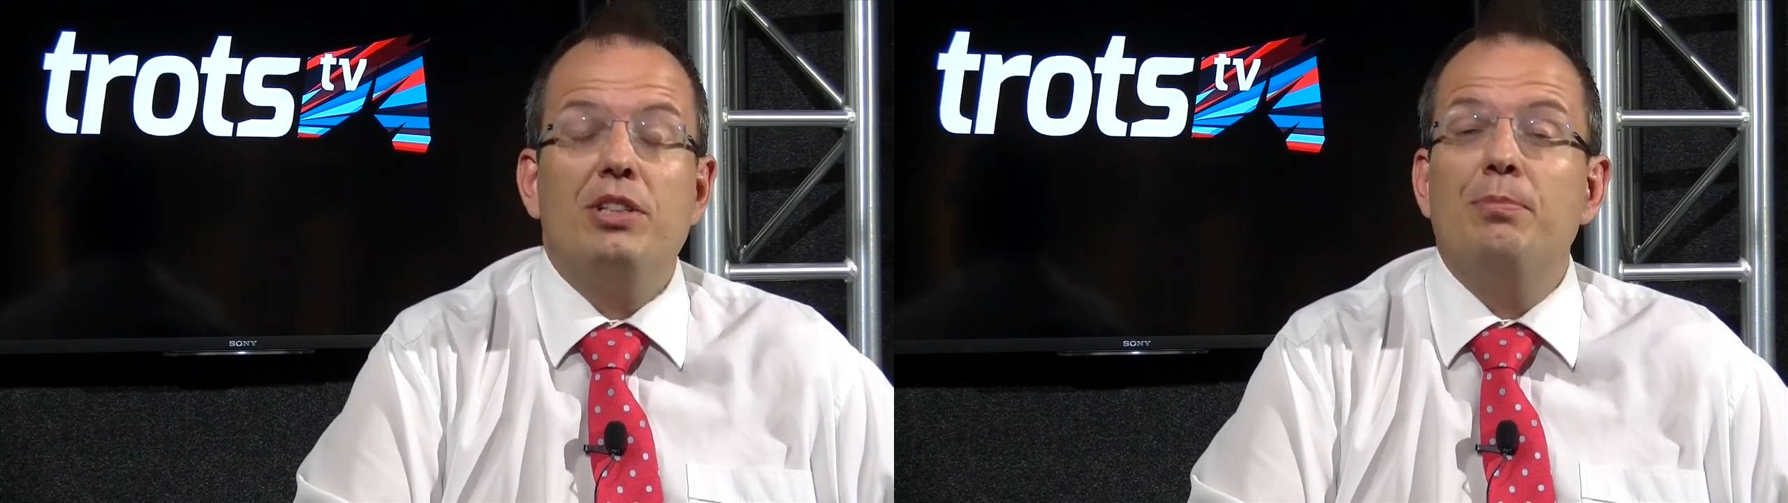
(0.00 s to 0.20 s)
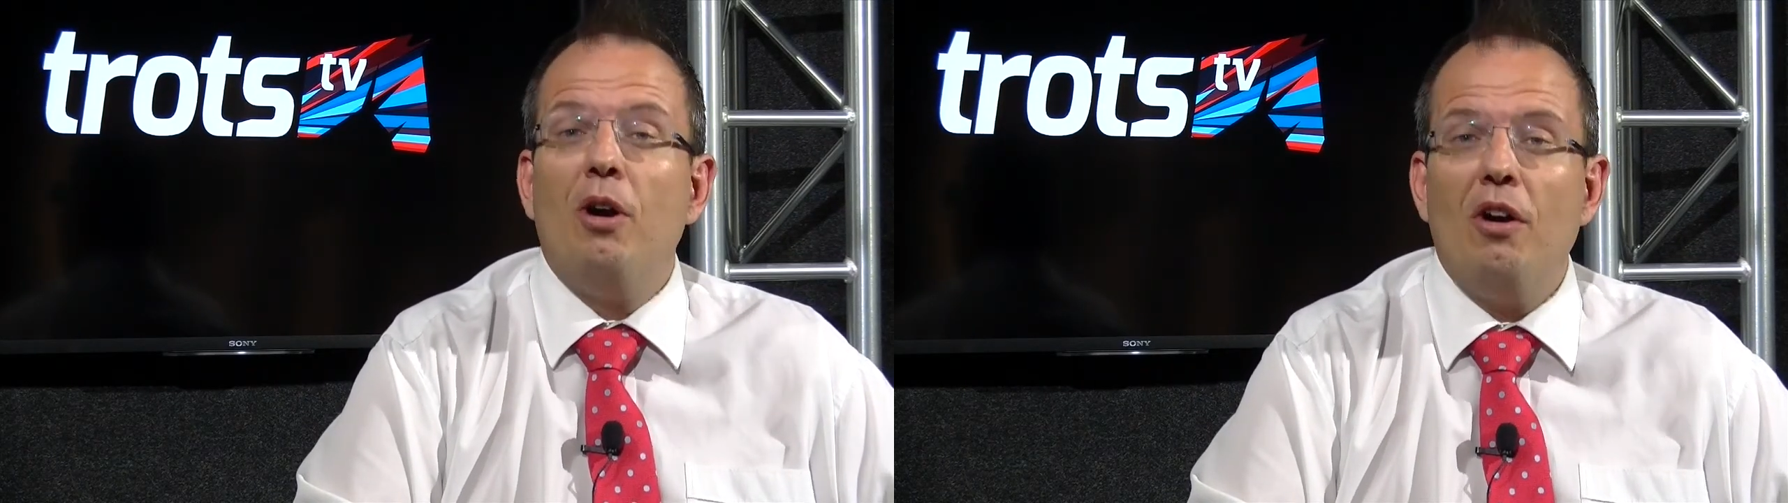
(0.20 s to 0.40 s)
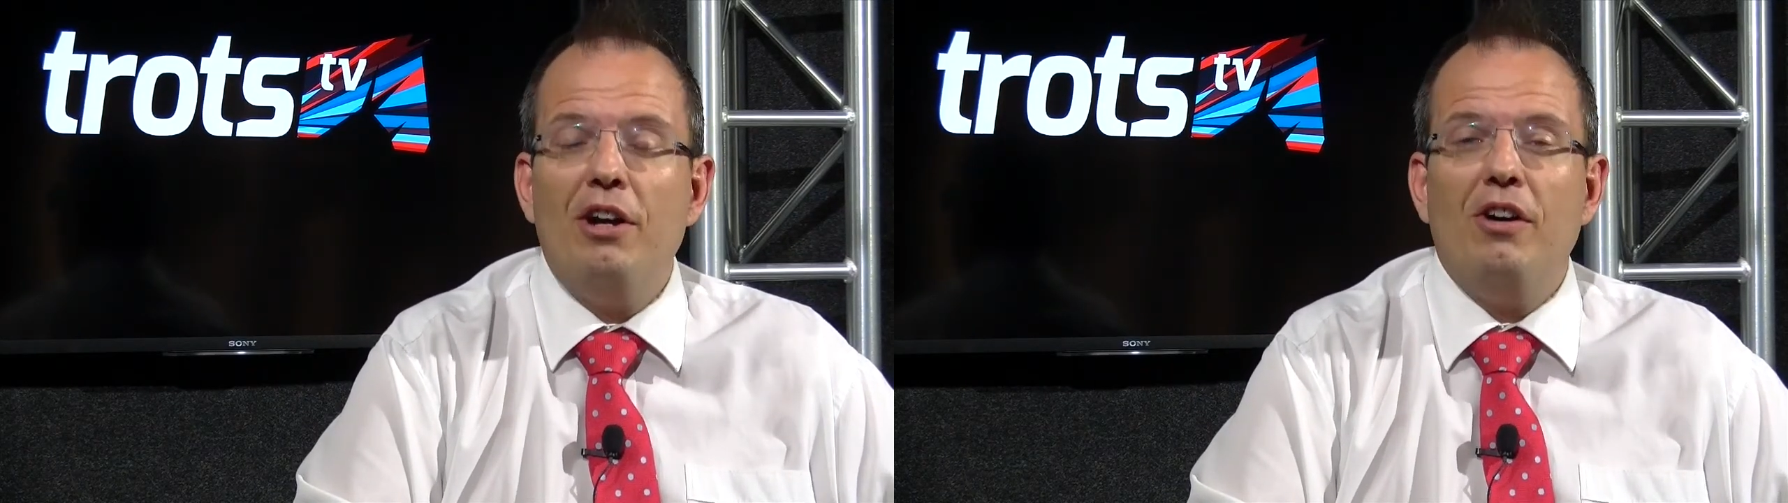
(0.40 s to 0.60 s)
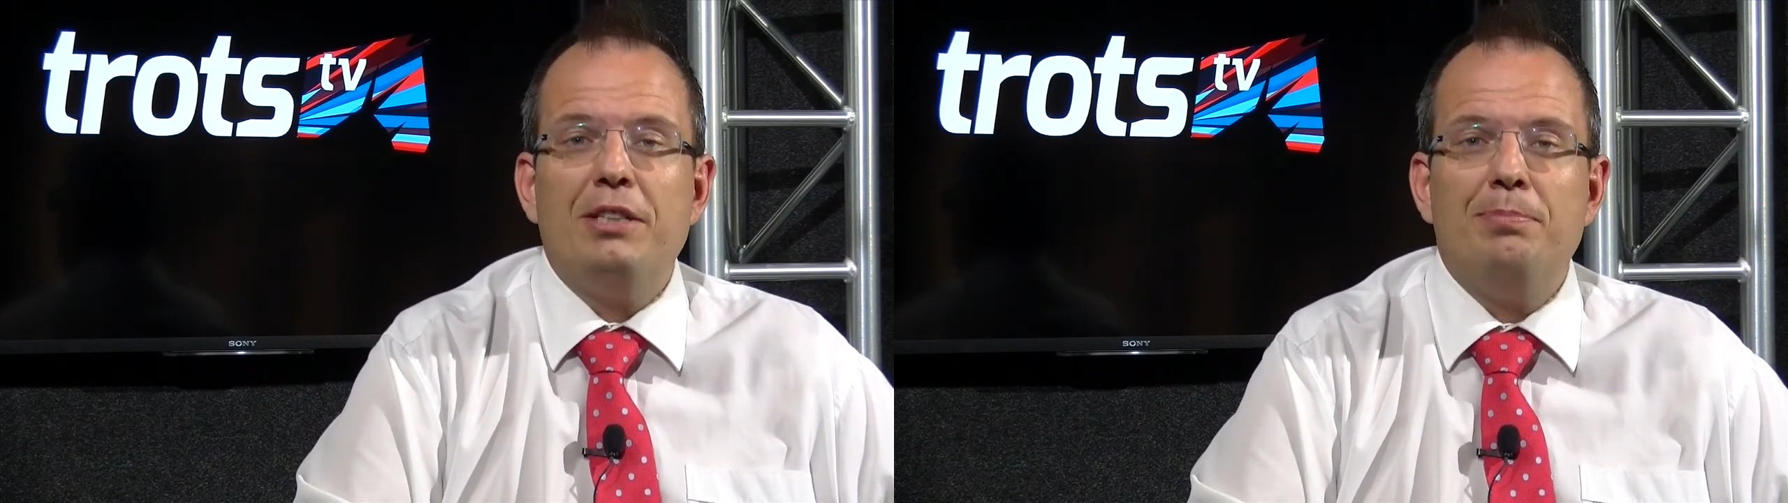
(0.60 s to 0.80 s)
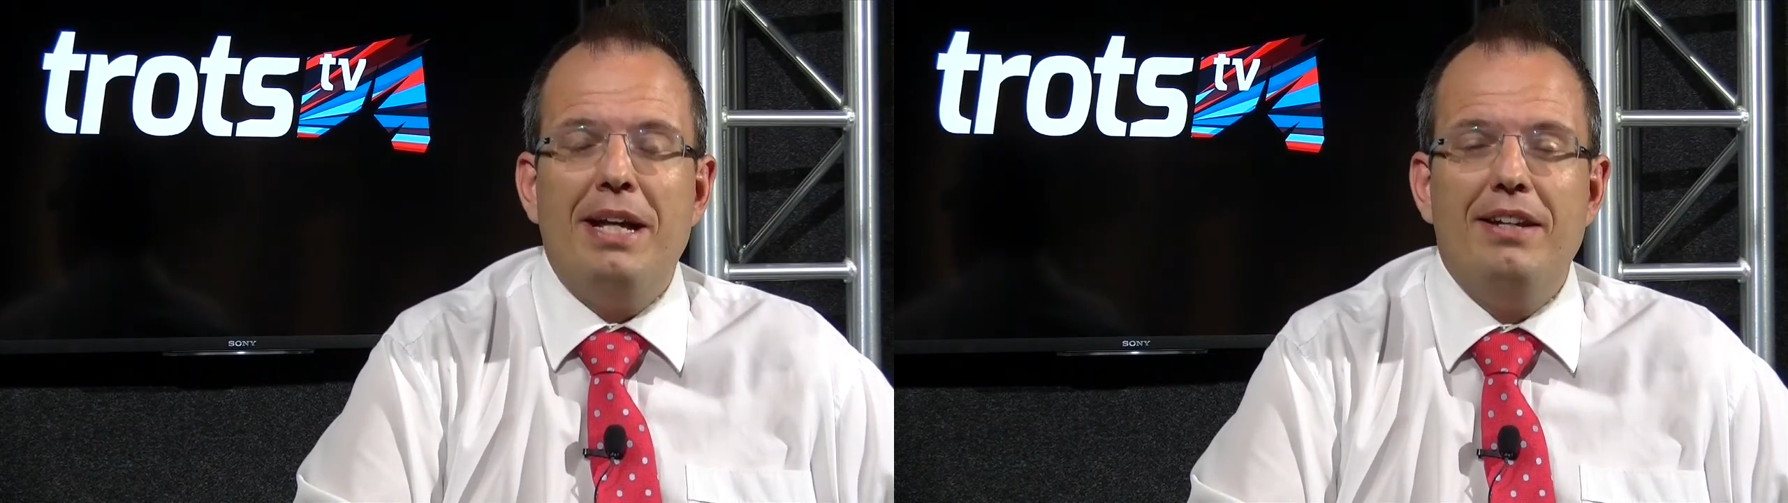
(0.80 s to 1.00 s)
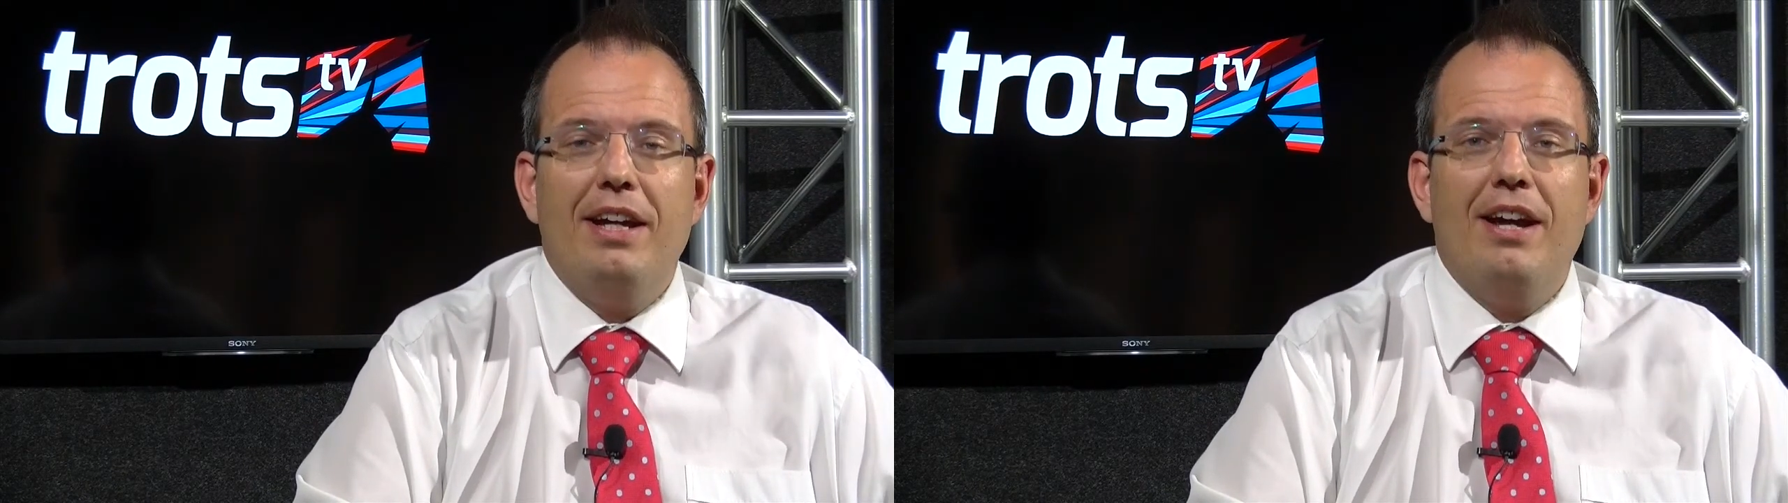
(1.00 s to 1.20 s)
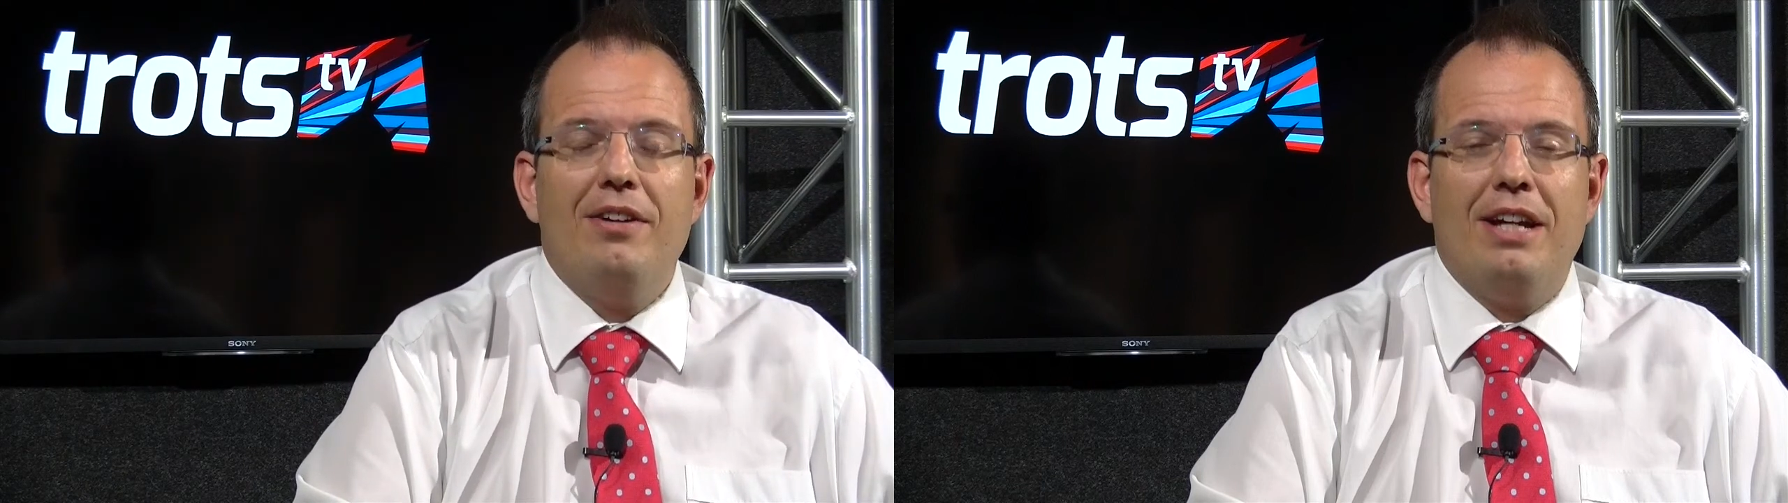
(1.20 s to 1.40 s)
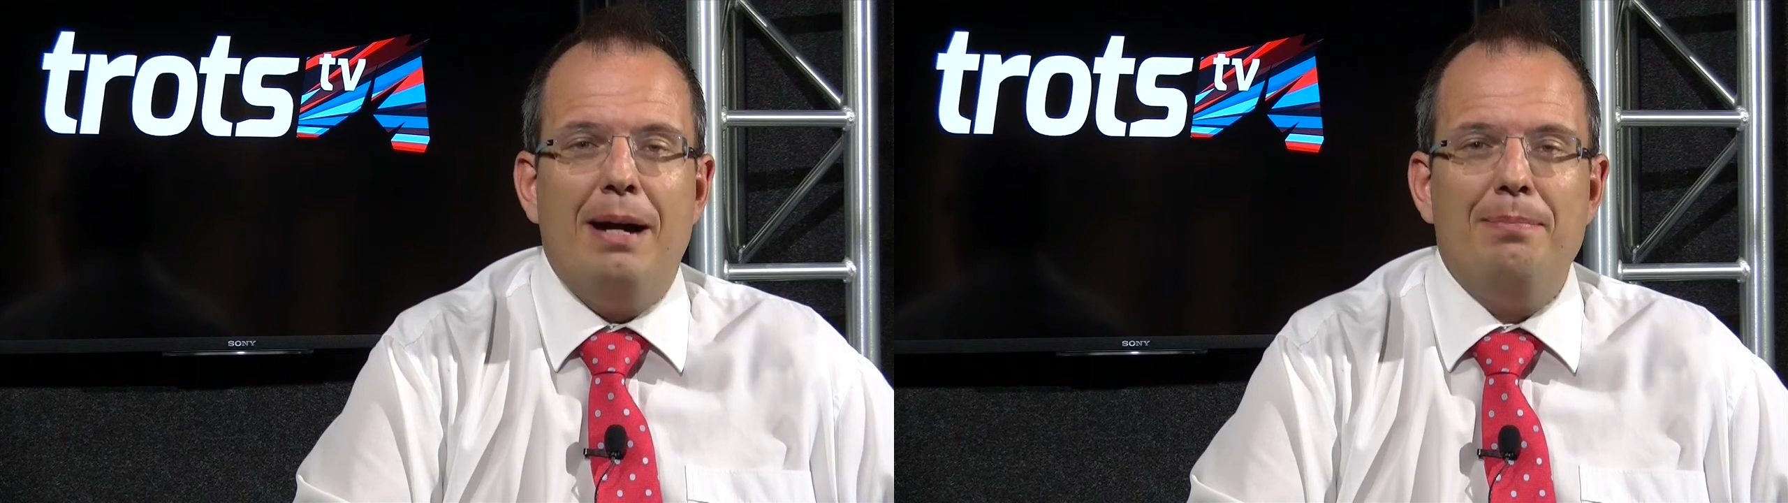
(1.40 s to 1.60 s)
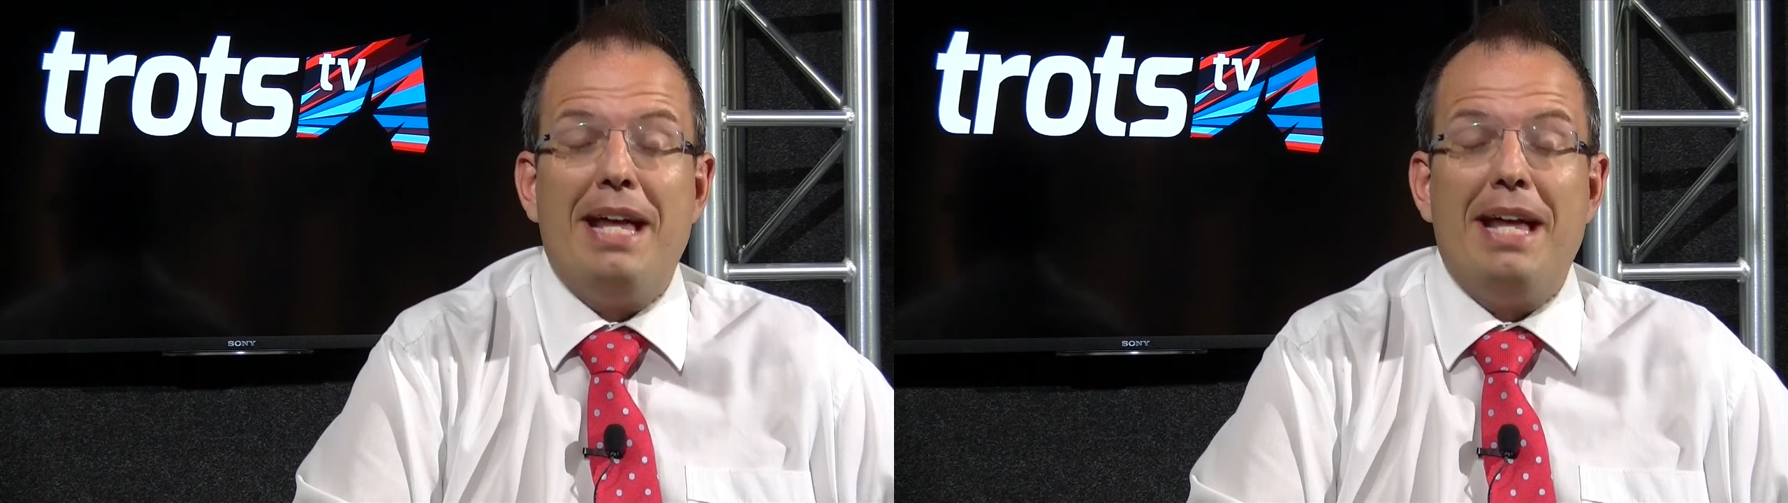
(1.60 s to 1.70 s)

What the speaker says: tomorrow night's Bendigo Cup.